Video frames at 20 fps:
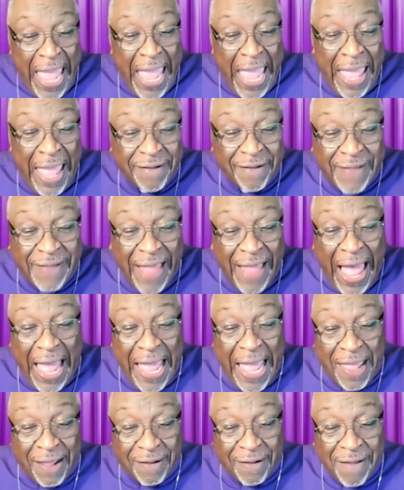
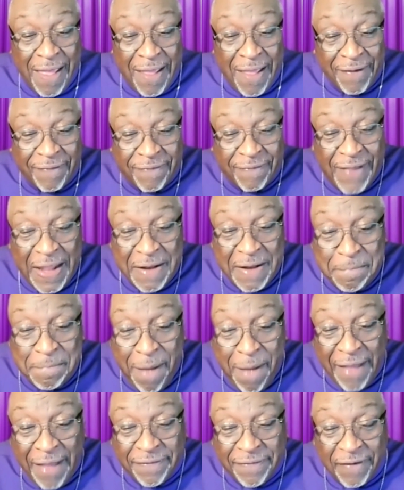Ahaziah sent
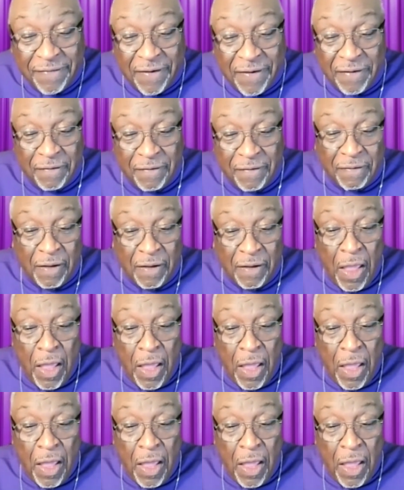messages,